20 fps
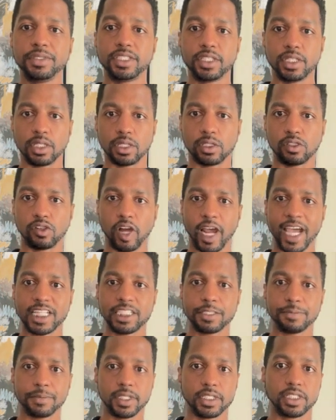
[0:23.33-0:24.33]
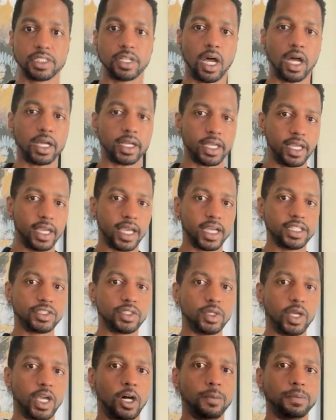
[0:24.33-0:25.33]
to grasp the stocking as
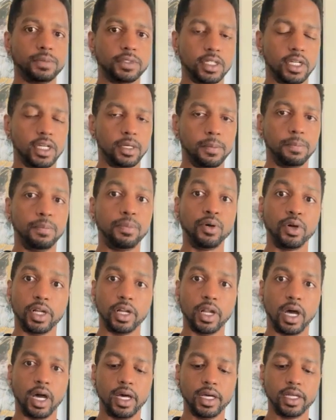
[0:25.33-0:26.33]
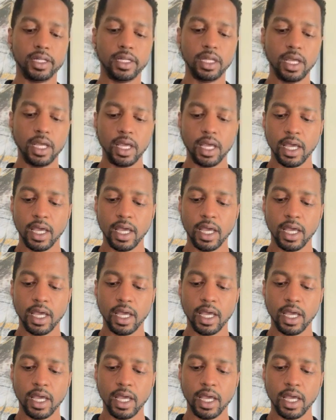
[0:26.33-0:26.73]
you help to put it on.